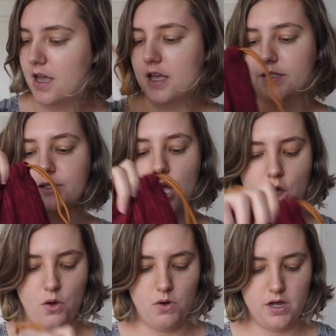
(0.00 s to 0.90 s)

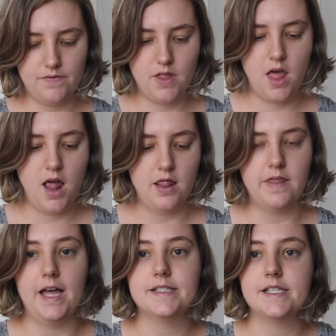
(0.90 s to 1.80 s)
So
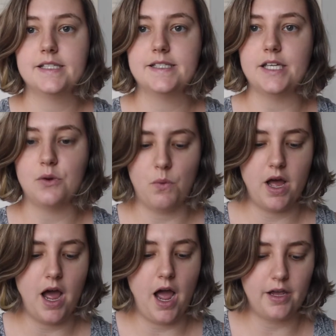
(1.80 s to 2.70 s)
let's see
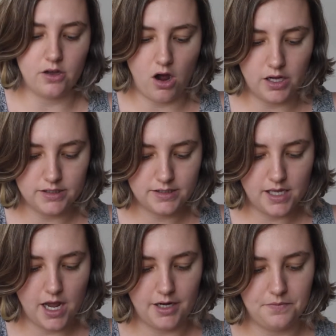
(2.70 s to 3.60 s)
what I got
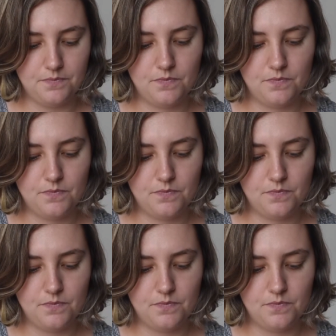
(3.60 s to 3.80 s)
inside.